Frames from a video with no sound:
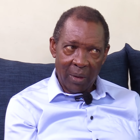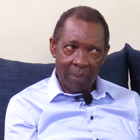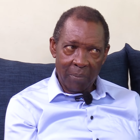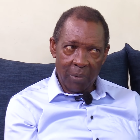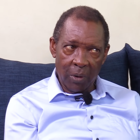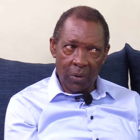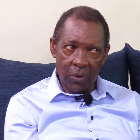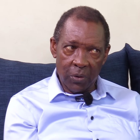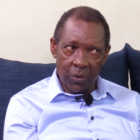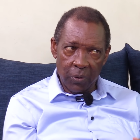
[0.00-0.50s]

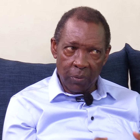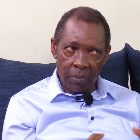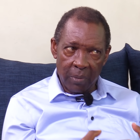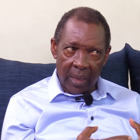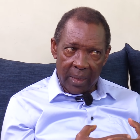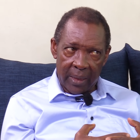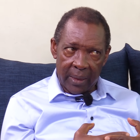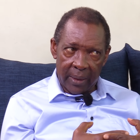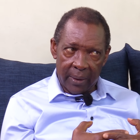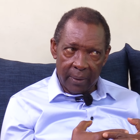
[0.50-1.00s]
Because you
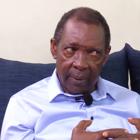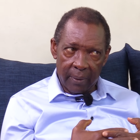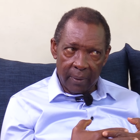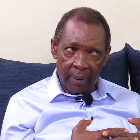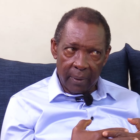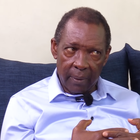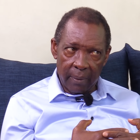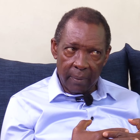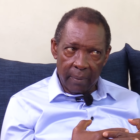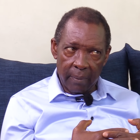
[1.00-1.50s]
must
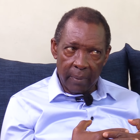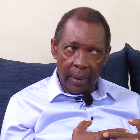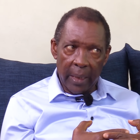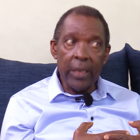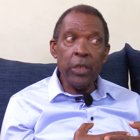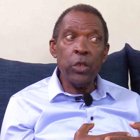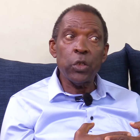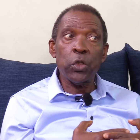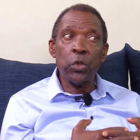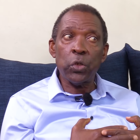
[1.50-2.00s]

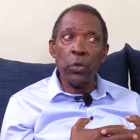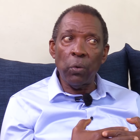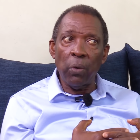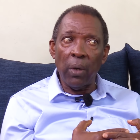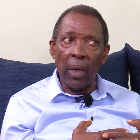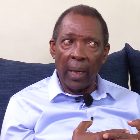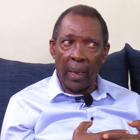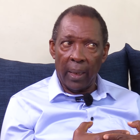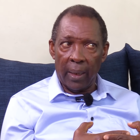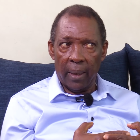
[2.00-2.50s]

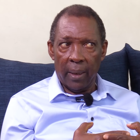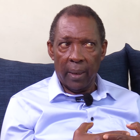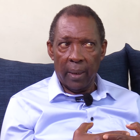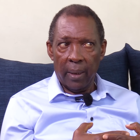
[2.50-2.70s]
ensure,